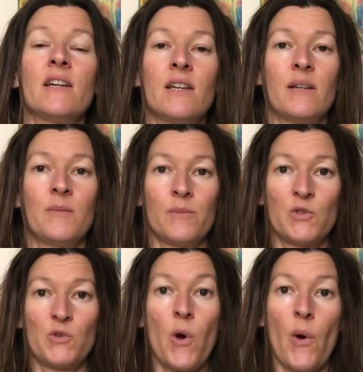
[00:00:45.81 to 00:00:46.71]
um,
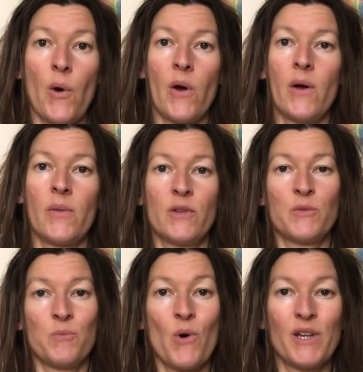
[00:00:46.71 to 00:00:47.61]
to her in
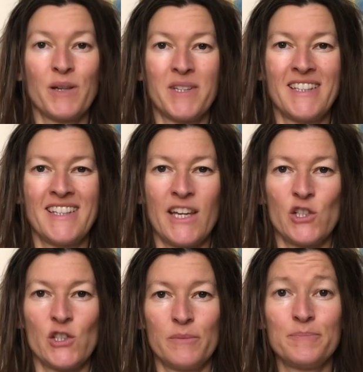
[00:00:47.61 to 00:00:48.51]
this morning
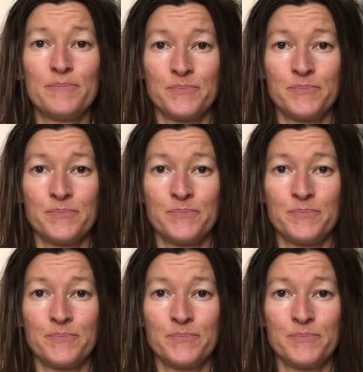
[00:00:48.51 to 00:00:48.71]
meditation